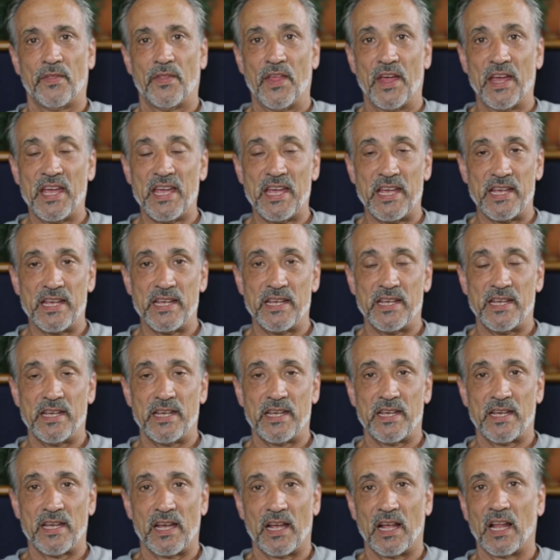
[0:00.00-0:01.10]
They
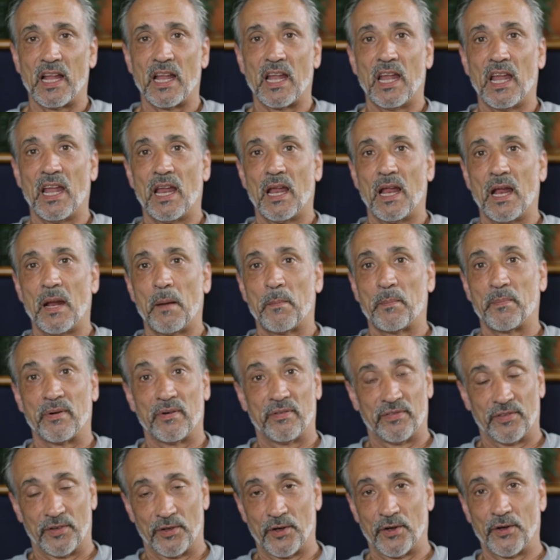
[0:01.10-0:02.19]

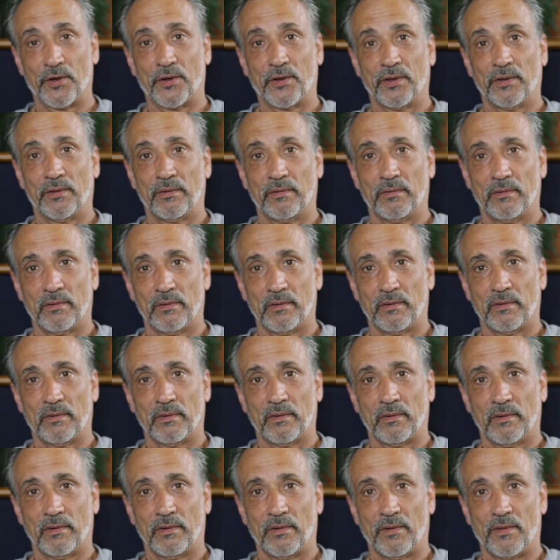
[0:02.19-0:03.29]
preferred
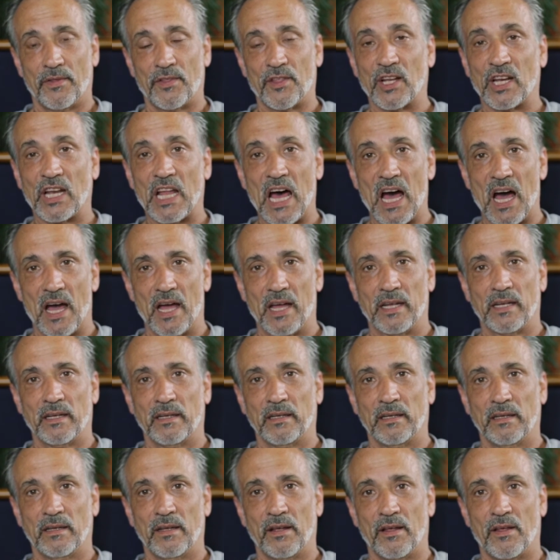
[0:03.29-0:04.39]
the lie,
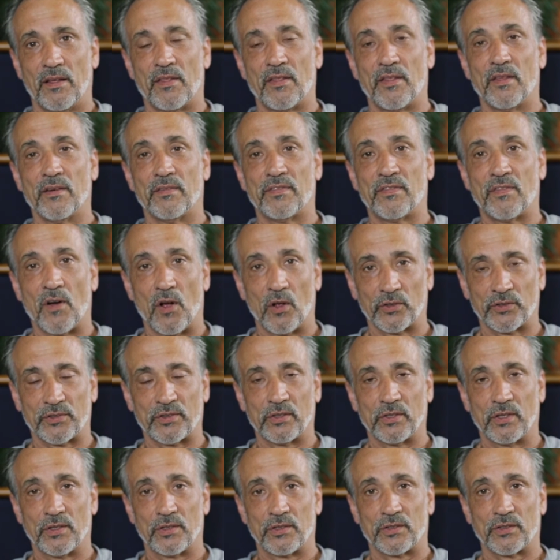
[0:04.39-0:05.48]
the
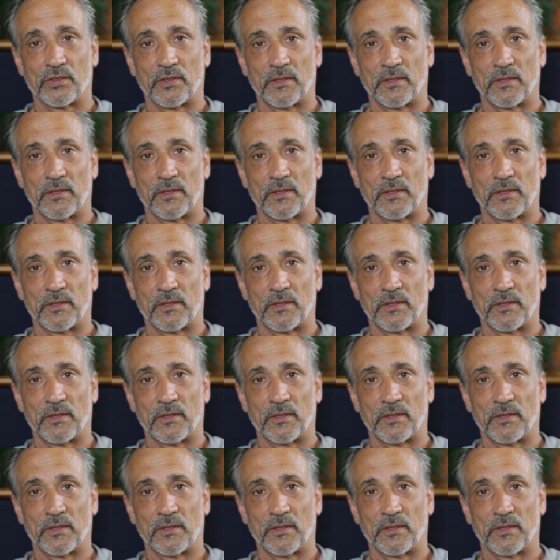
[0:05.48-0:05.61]
falsehood.